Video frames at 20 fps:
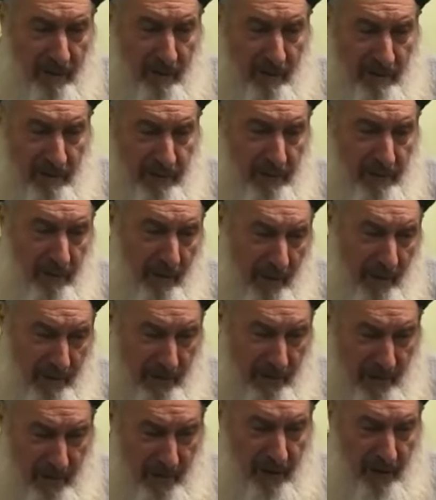If you're
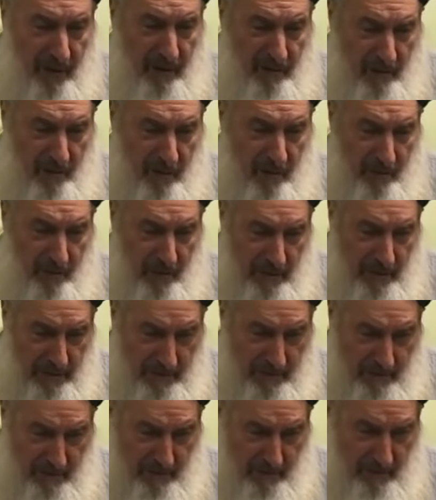watching a cartoon on
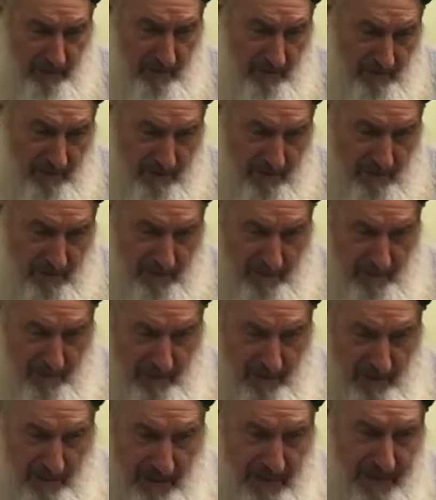your
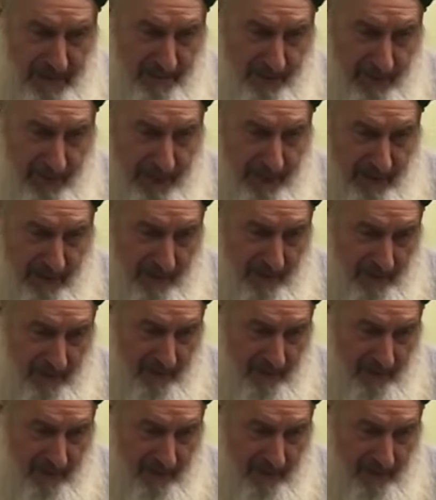iPad or your